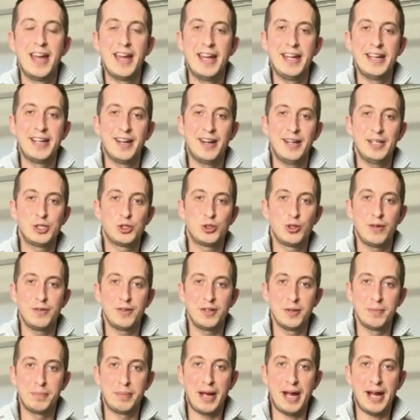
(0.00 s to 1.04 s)
Hey guys, Trevor
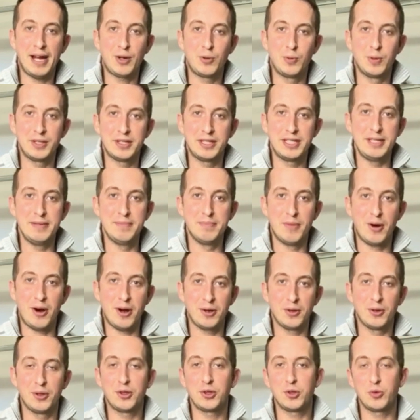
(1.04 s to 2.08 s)
here, back with the
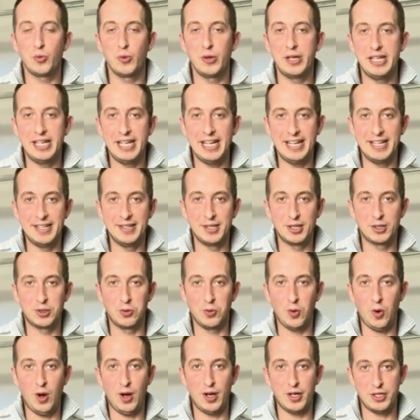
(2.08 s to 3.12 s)
Model 3 in the
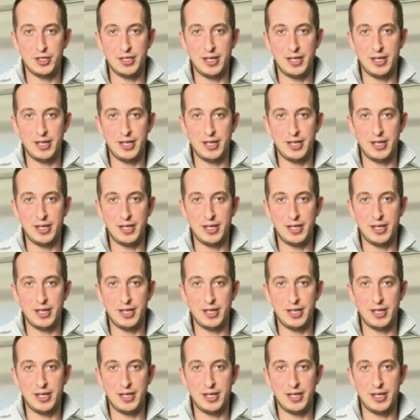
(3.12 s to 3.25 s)
garage.